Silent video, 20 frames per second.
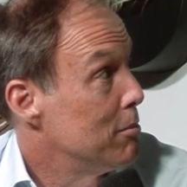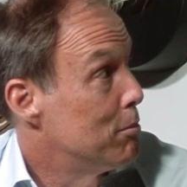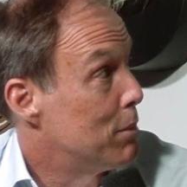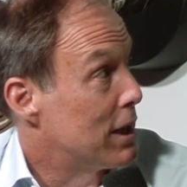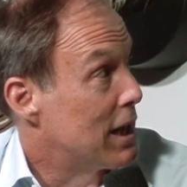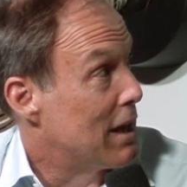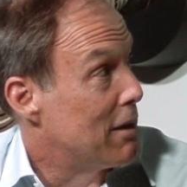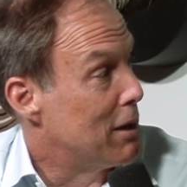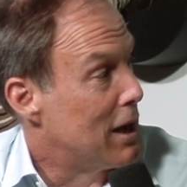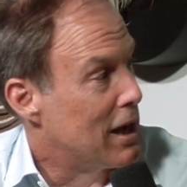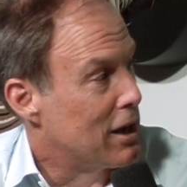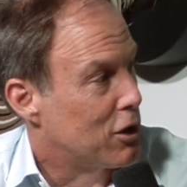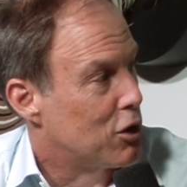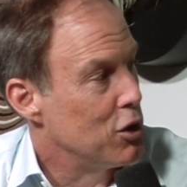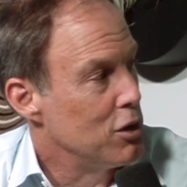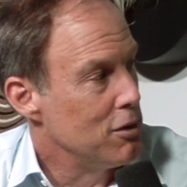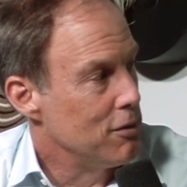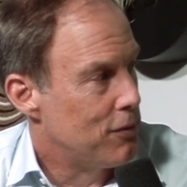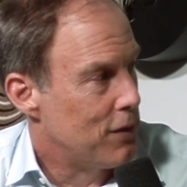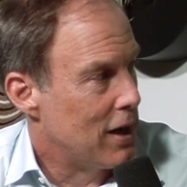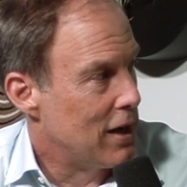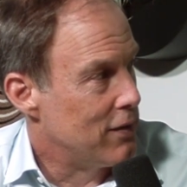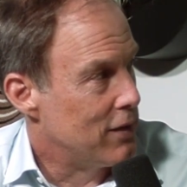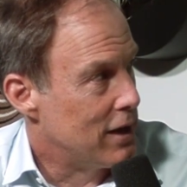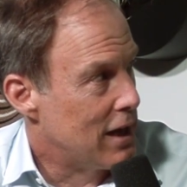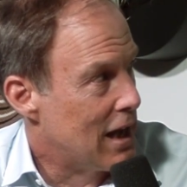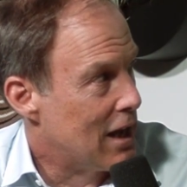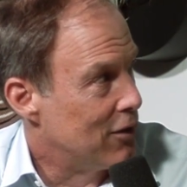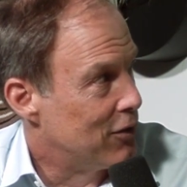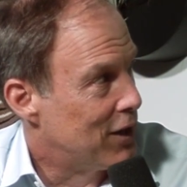but I, I, couldn't find the
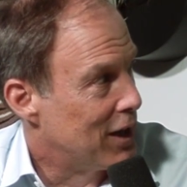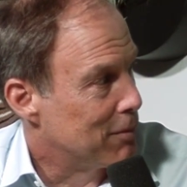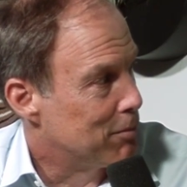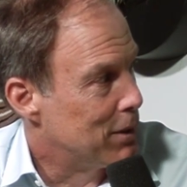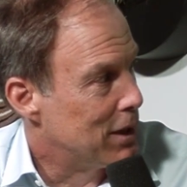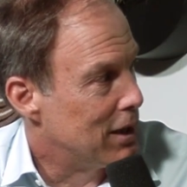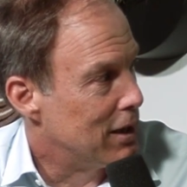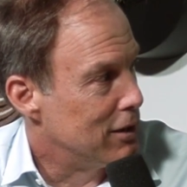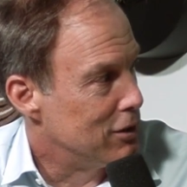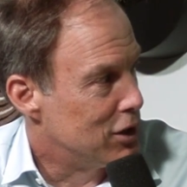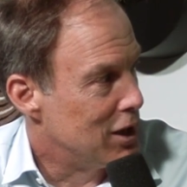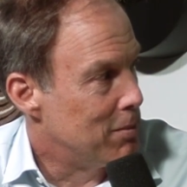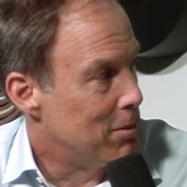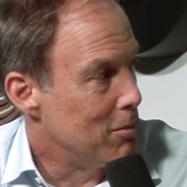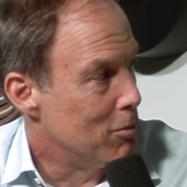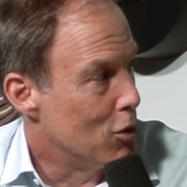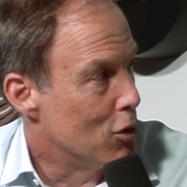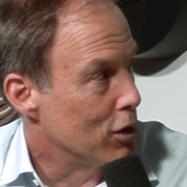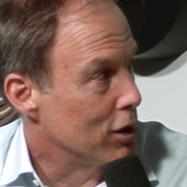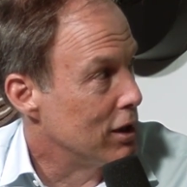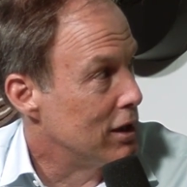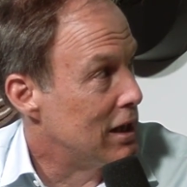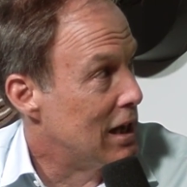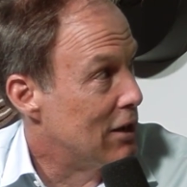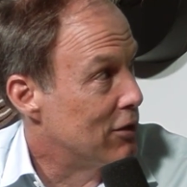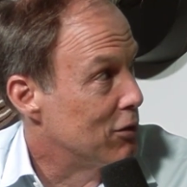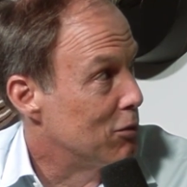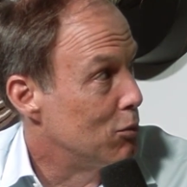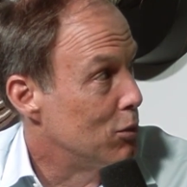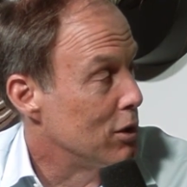Nasdaq. But uh, J.P. Morgan
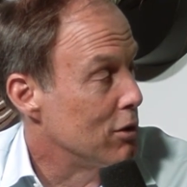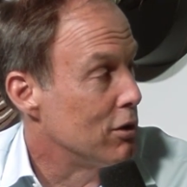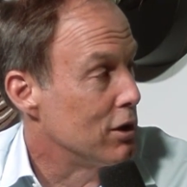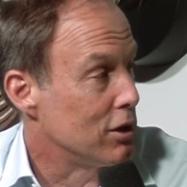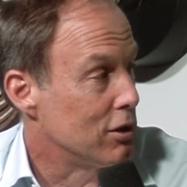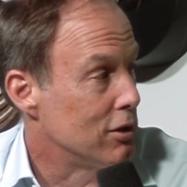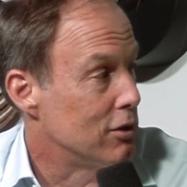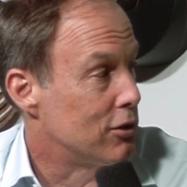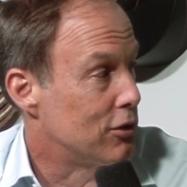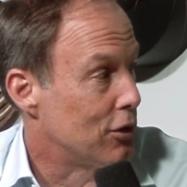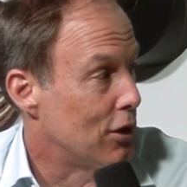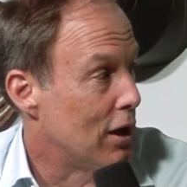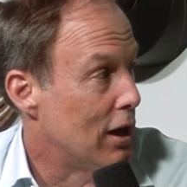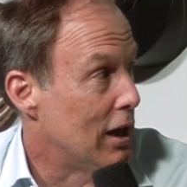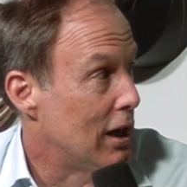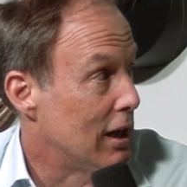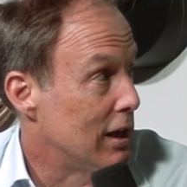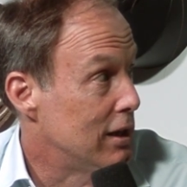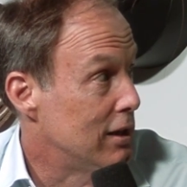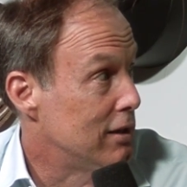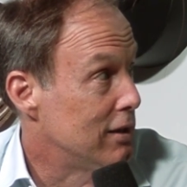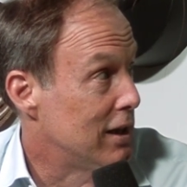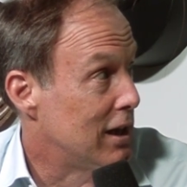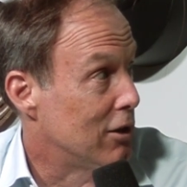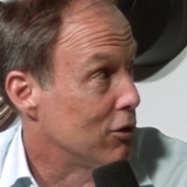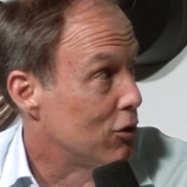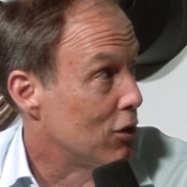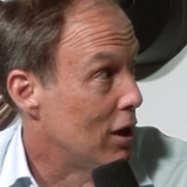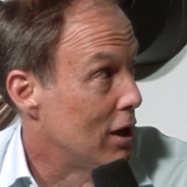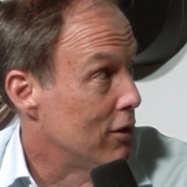has a really good slide that
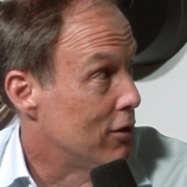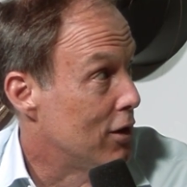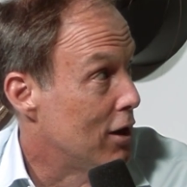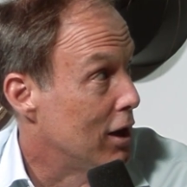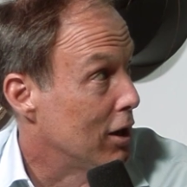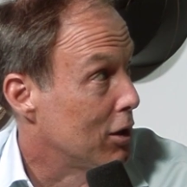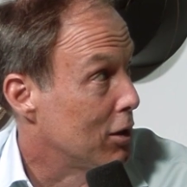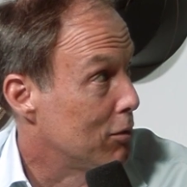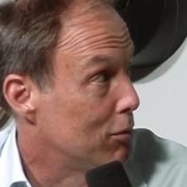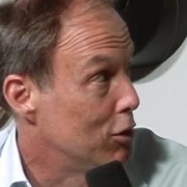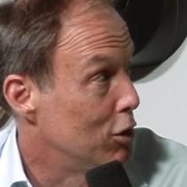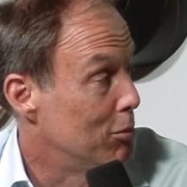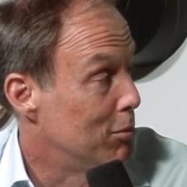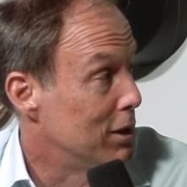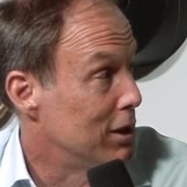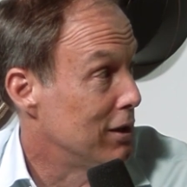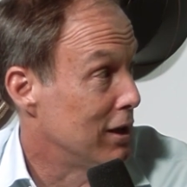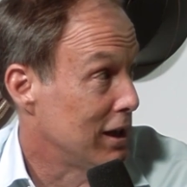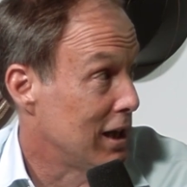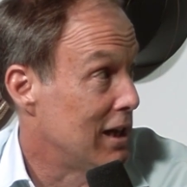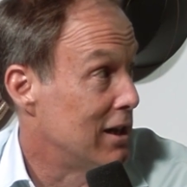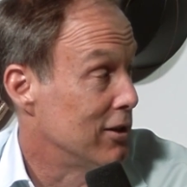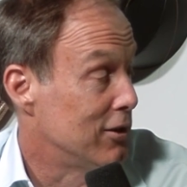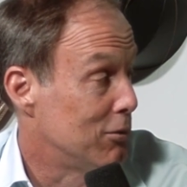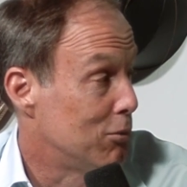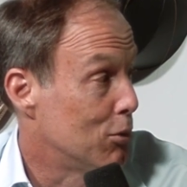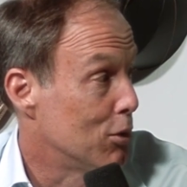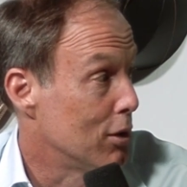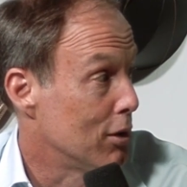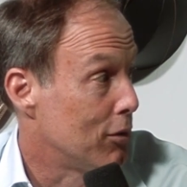I'll try to talk through. But again,
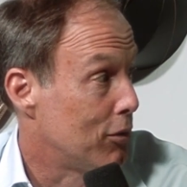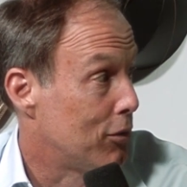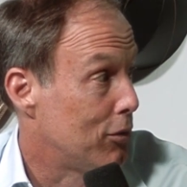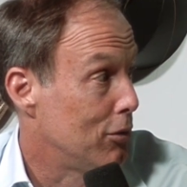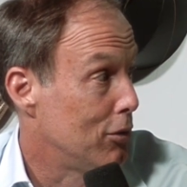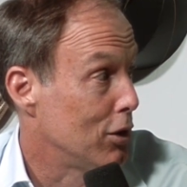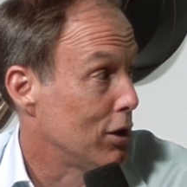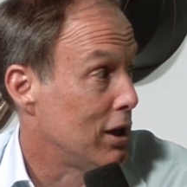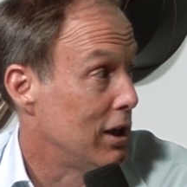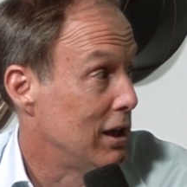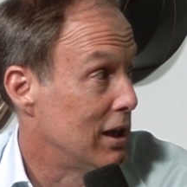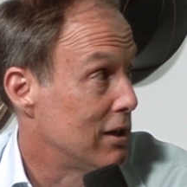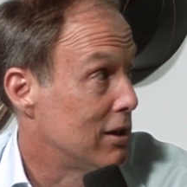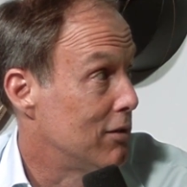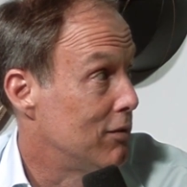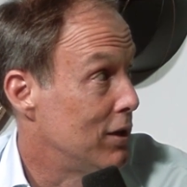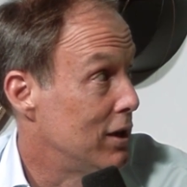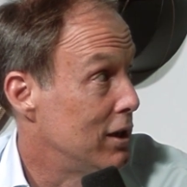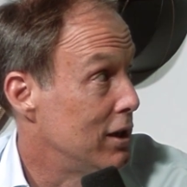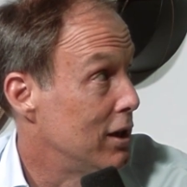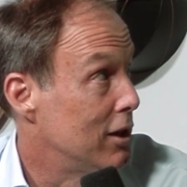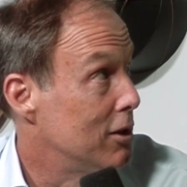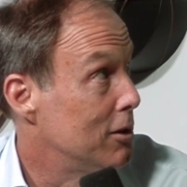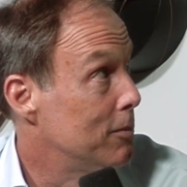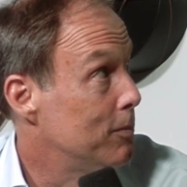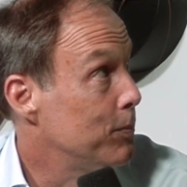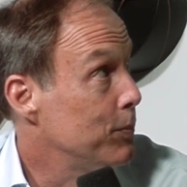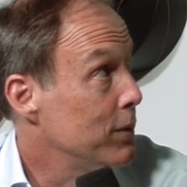it's worth looking at the video